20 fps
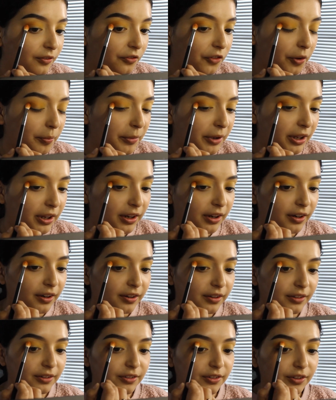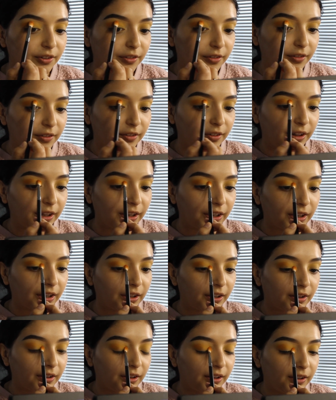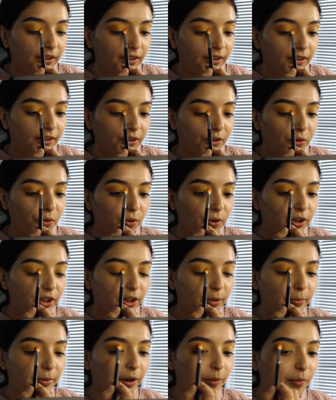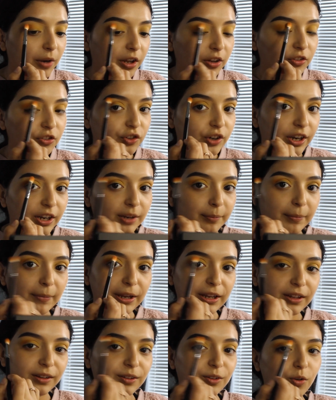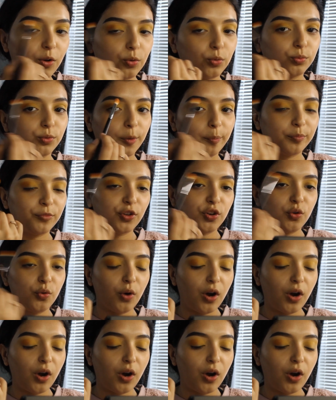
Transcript: from here to like the inner corner, but I'm not trying to make it go up too